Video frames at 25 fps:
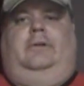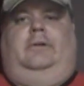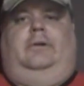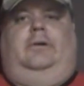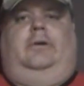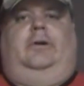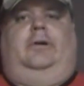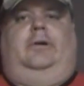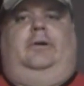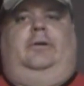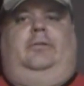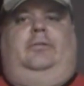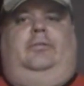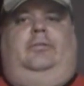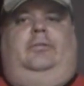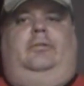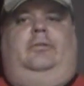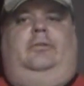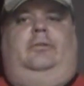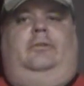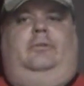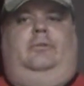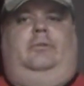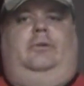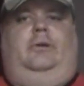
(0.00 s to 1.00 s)
of
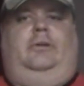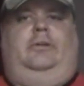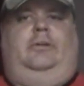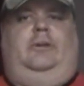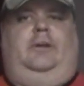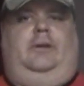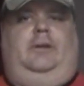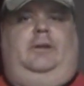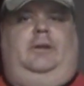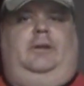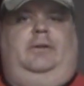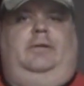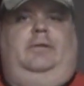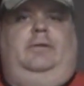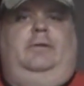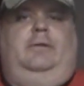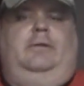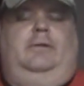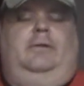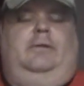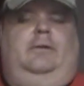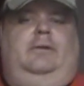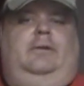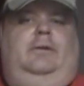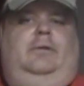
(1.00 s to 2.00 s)
retaining,
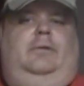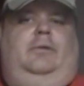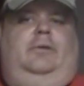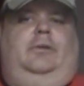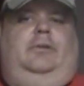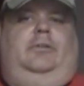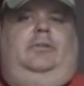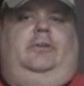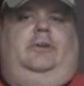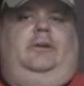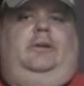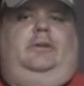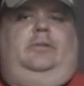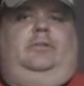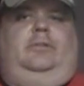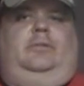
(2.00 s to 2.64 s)
re-signing